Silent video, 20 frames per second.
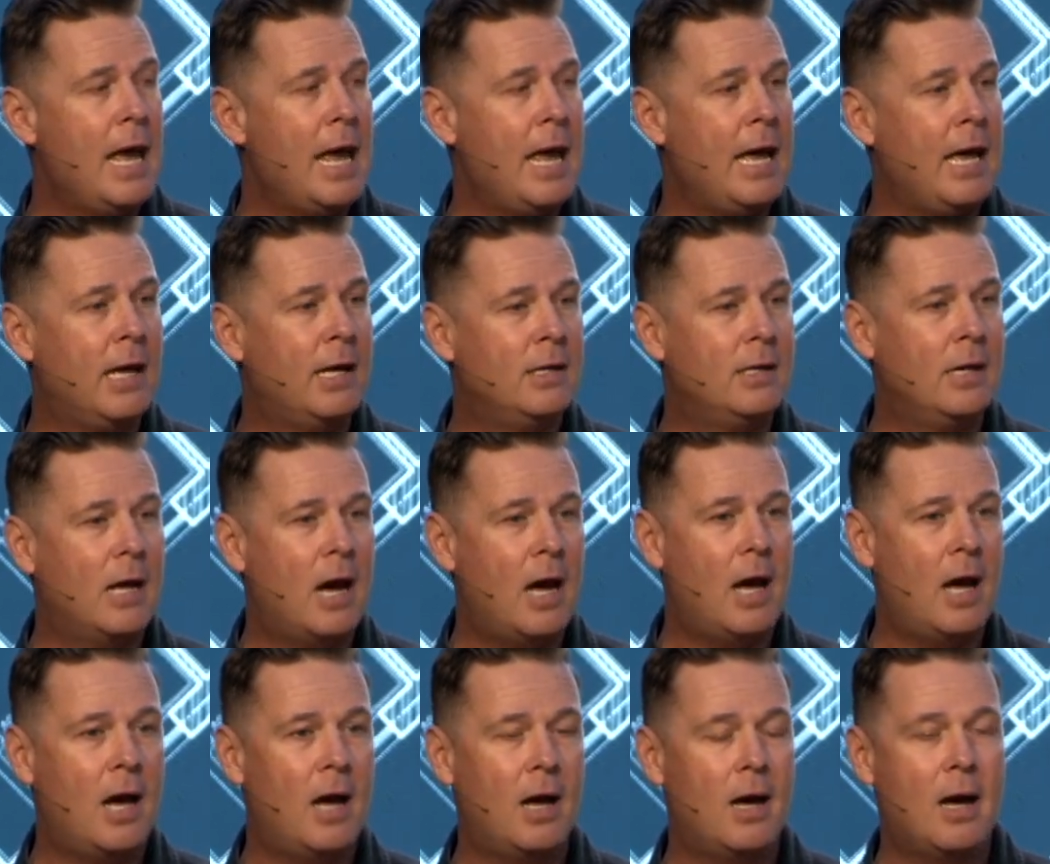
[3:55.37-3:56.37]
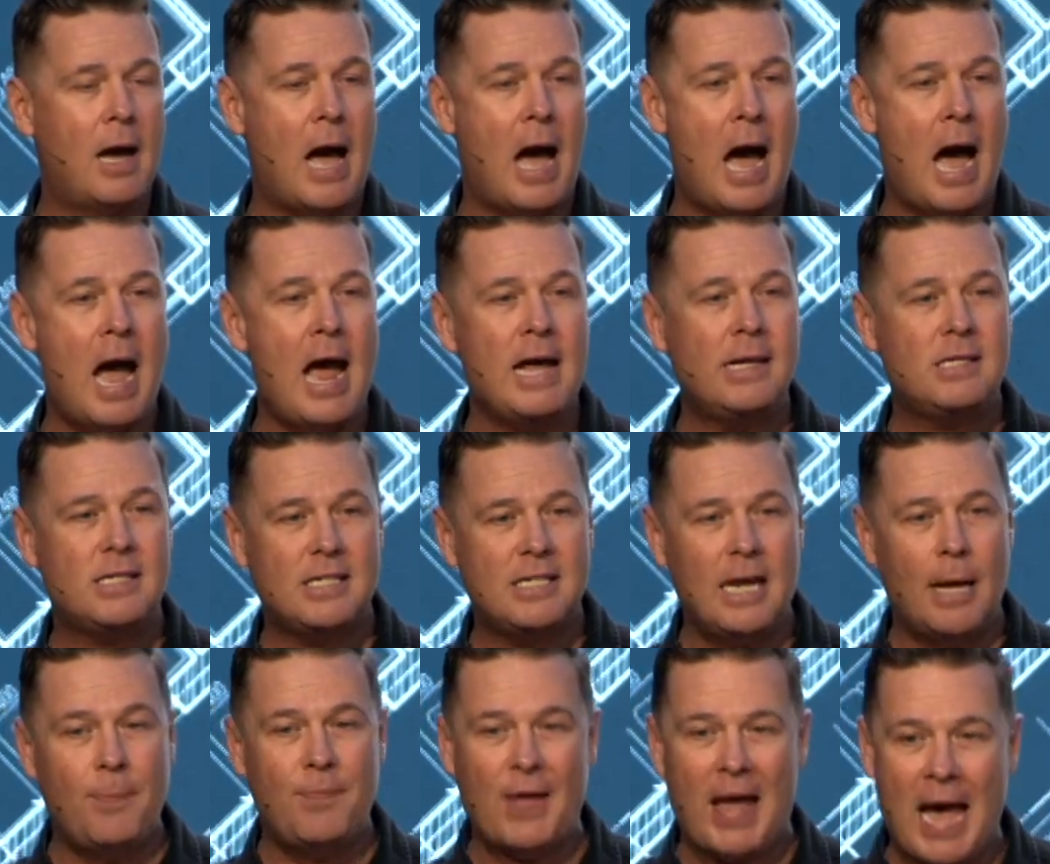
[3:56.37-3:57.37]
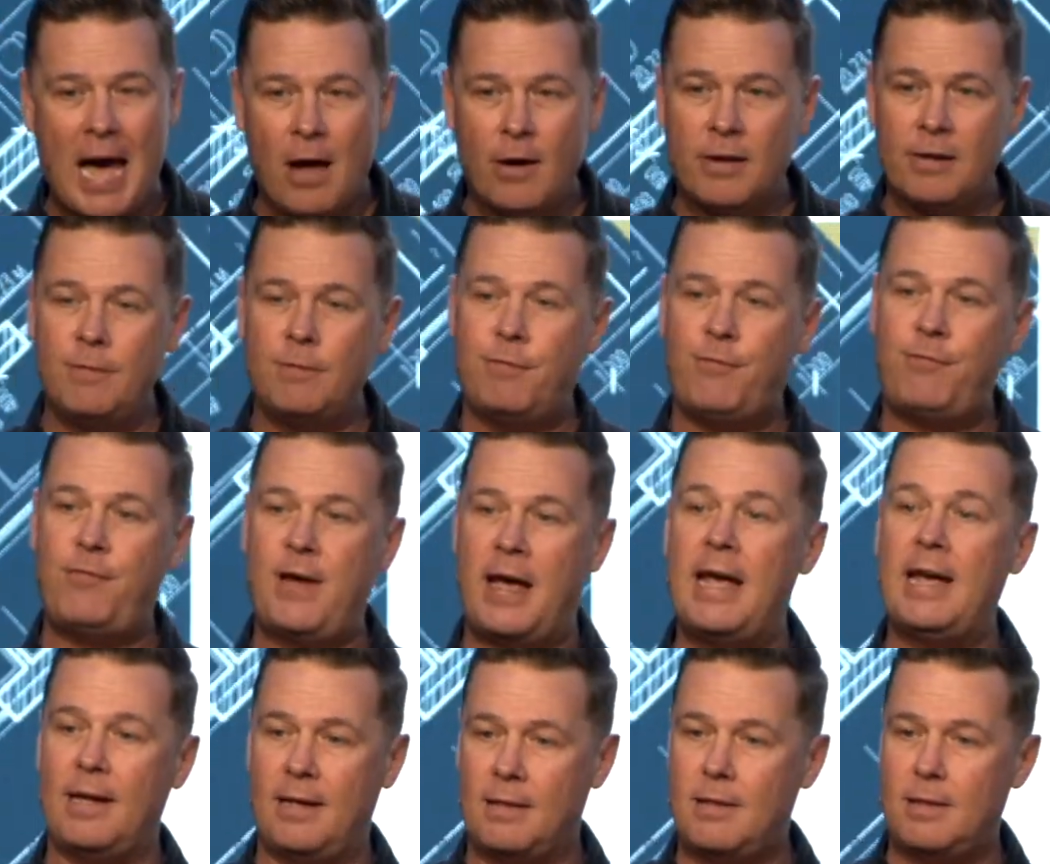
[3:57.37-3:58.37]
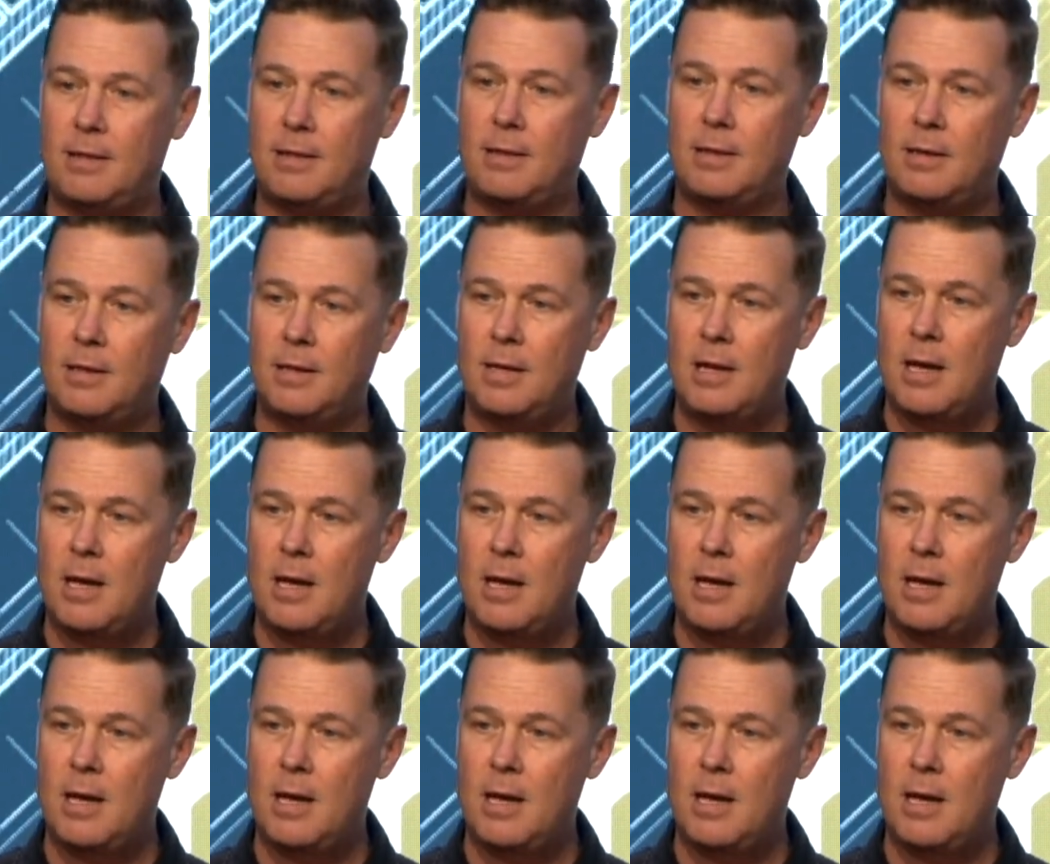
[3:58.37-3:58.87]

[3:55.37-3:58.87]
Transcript: And uh, I stepped out in faith.